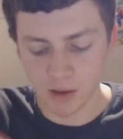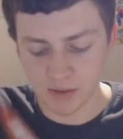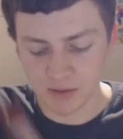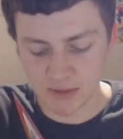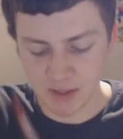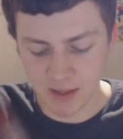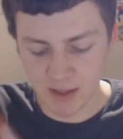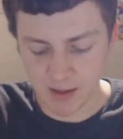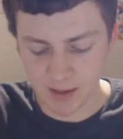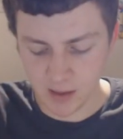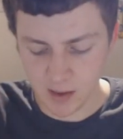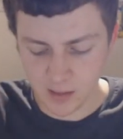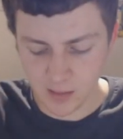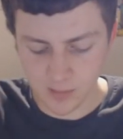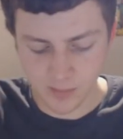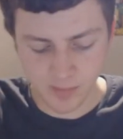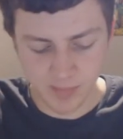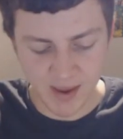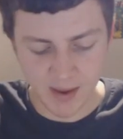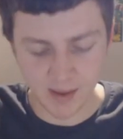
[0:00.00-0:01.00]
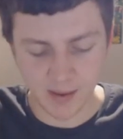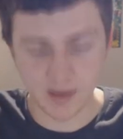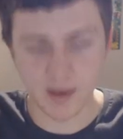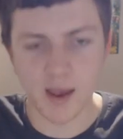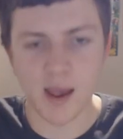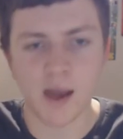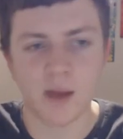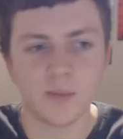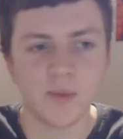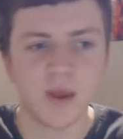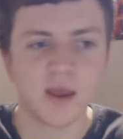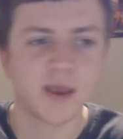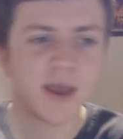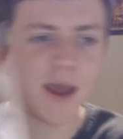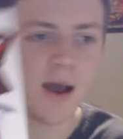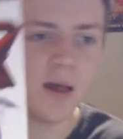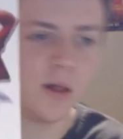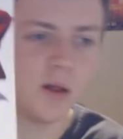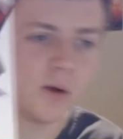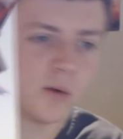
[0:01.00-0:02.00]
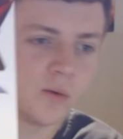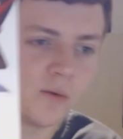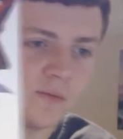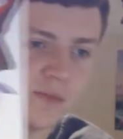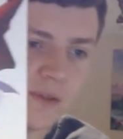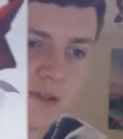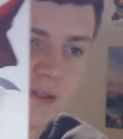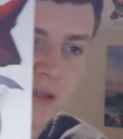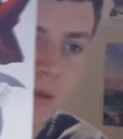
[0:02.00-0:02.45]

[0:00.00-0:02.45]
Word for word: And also like a big anime catalogue